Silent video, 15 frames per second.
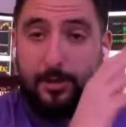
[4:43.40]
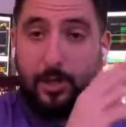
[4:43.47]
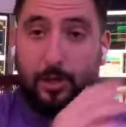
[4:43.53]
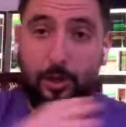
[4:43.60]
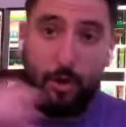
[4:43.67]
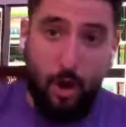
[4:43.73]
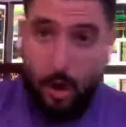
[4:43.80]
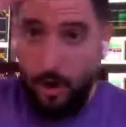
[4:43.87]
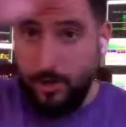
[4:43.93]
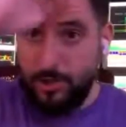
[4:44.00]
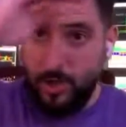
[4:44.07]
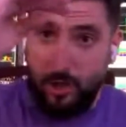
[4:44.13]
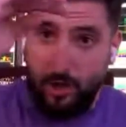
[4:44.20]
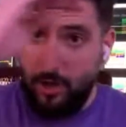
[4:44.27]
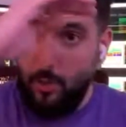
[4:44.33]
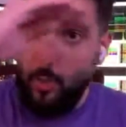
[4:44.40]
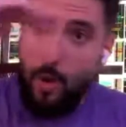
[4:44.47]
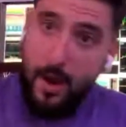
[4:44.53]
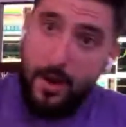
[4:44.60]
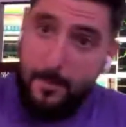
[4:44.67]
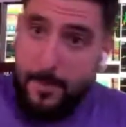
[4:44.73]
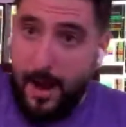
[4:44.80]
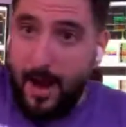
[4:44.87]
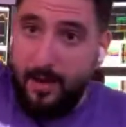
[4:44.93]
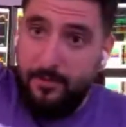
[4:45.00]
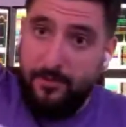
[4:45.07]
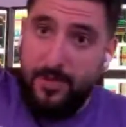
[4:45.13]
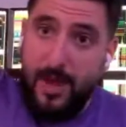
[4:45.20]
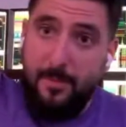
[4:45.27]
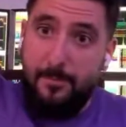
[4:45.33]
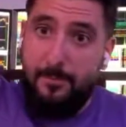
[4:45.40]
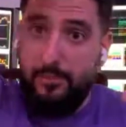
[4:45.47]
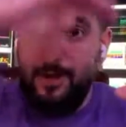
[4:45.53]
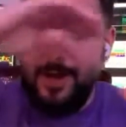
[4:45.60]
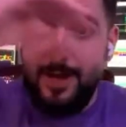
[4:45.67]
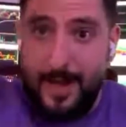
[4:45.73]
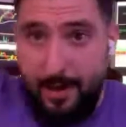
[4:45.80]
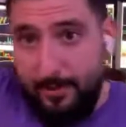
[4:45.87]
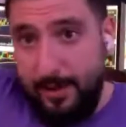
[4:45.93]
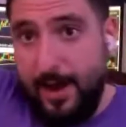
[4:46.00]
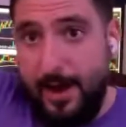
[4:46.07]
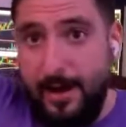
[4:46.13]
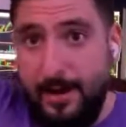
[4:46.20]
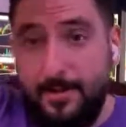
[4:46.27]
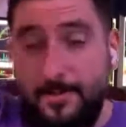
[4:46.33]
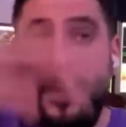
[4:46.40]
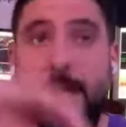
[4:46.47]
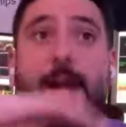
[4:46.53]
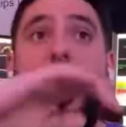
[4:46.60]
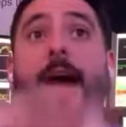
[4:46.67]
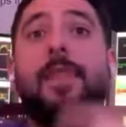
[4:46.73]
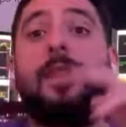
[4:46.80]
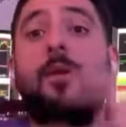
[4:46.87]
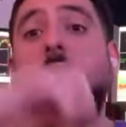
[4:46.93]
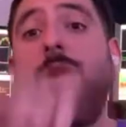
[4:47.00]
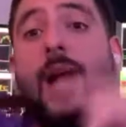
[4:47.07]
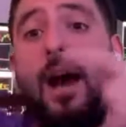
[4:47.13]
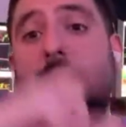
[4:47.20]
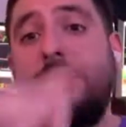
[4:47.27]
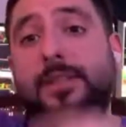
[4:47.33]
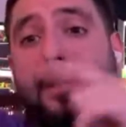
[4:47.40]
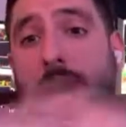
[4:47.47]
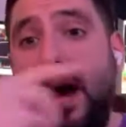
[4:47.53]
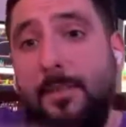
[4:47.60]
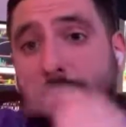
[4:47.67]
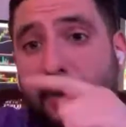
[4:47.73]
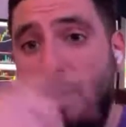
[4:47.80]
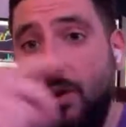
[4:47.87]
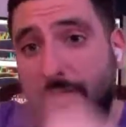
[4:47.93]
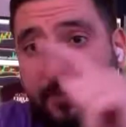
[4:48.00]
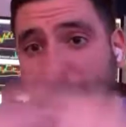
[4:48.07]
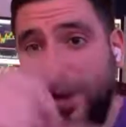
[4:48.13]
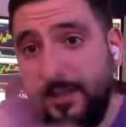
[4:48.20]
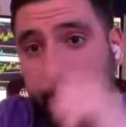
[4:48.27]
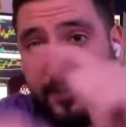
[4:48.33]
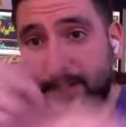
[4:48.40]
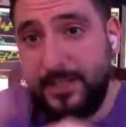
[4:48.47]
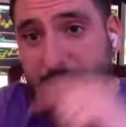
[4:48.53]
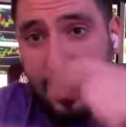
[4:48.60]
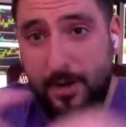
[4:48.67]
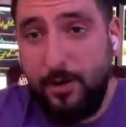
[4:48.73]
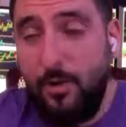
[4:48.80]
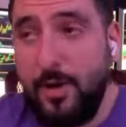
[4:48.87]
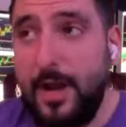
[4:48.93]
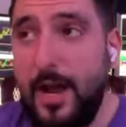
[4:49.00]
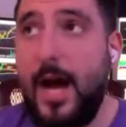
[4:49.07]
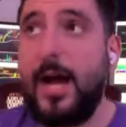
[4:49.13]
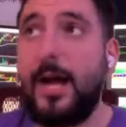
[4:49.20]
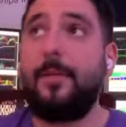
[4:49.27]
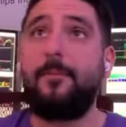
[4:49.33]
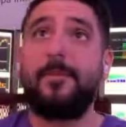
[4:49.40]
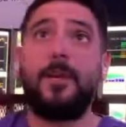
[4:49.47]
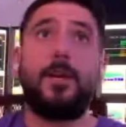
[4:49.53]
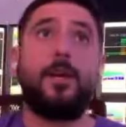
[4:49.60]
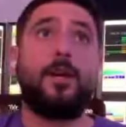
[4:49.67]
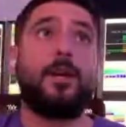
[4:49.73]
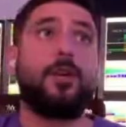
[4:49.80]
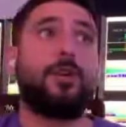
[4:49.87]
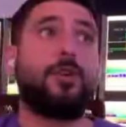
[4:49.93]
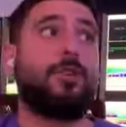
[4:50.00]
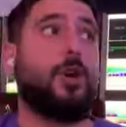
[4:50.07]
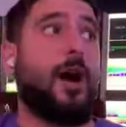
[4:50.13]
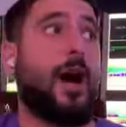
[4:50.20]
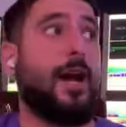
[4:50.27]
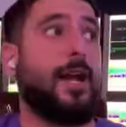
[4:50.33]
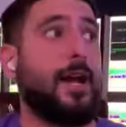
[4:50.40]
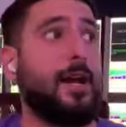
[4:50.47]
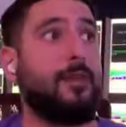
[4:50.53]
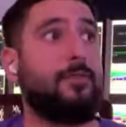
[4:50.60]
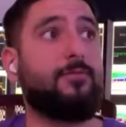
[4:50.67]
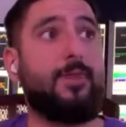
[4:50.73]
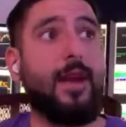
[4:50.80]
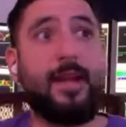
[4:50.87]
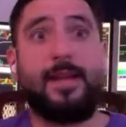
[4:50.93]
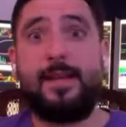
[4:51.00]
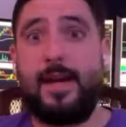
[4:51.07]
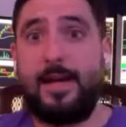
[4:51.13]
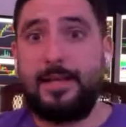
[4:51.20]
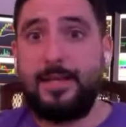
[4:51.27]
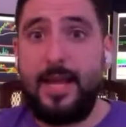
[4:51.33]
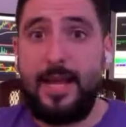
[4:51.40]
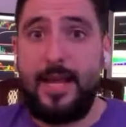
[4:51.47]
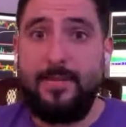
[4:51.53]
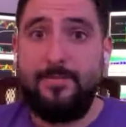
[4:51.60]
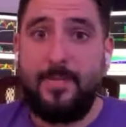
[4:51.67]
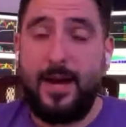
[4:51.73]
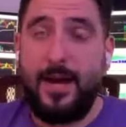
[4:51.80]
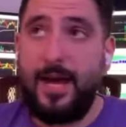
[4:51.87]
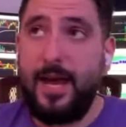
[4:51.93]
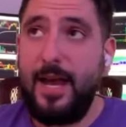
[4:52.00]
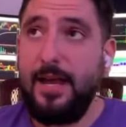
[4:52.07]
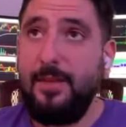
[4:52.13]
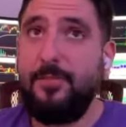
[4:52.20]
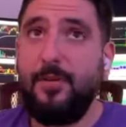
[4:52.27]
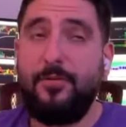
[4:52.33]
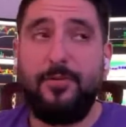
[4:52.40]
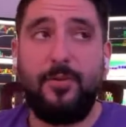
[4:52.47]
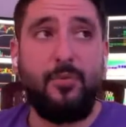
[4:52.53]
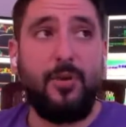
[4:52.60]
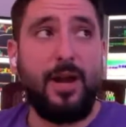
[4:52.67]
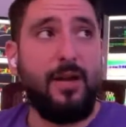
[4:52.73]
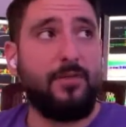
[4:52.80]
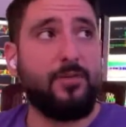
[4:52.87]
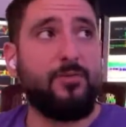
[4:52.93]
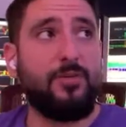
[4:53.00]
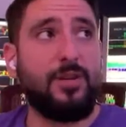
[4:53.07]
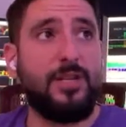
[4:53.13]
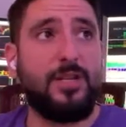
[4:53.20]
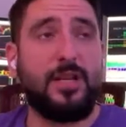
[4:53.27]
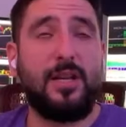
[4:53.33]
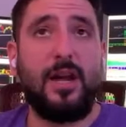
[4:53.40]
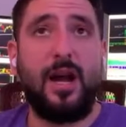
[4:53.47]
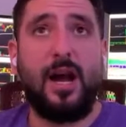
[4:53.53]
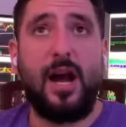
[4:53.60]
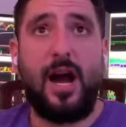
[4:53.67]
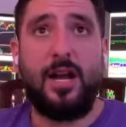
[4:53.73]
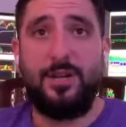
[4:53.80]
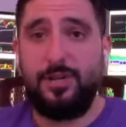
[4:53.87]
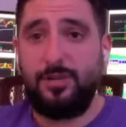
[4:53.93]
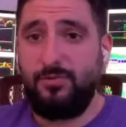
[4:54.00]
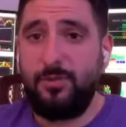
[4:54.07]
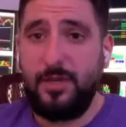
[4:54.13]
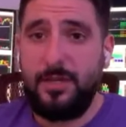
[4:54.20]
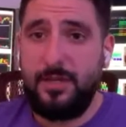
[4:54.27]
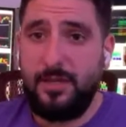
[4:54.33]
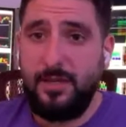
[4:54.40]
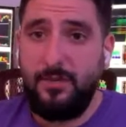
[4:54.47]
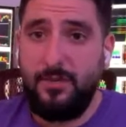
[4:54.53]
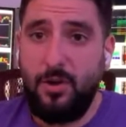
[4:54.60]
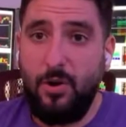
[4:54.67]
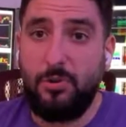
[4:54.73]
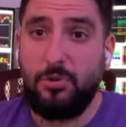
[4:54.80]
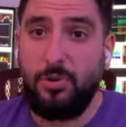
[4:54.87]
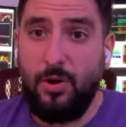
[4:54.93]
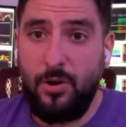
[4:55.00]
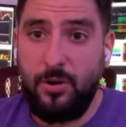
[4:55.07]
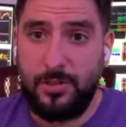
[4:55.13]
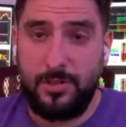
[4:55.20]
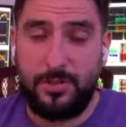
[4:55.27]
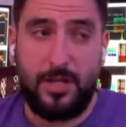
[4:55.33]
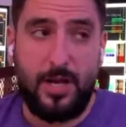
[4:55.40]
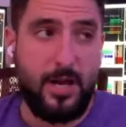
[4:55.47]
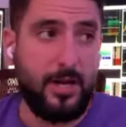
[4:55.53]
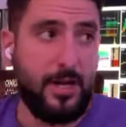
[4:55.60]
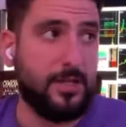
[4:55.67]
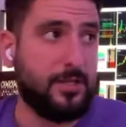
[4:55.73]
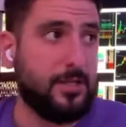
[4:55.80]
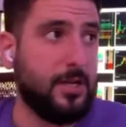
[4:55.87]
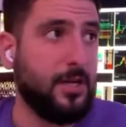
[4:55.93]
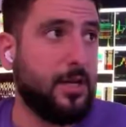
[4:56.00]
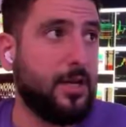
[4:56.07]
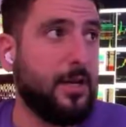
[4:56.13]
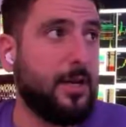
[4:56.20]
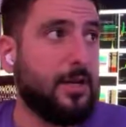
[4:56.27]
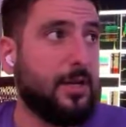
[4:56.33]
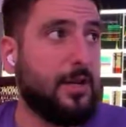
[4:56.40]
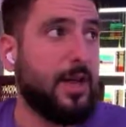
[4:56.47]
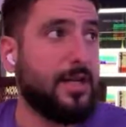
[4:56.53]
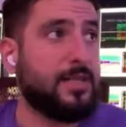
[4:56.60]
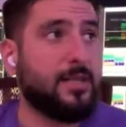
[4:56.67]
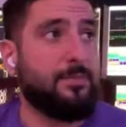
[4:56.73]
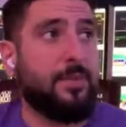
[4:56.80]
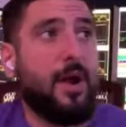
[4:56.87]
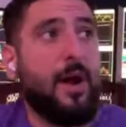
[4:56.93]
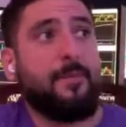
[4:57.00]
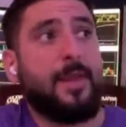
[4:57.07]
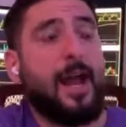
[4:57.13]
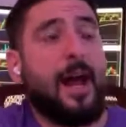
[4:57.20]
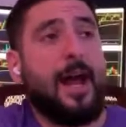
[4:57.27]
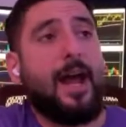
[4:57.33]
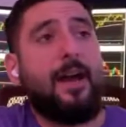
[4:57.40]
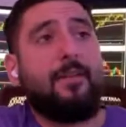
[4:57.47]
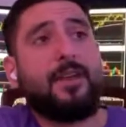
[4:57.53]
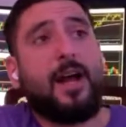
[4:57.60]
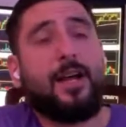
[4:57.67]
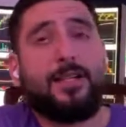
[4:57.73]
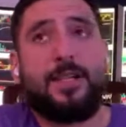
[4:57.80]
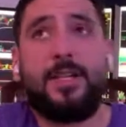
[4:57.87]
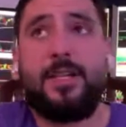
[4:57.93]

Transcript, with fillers: The longs are going to want to buy for that breakout higher and then we have a domino effect of the stock going higher. So I kind of recognize that in my head, but for whatever reason, I just really didn't even go along the stock. It's, you know, that's the problem that I have, guys.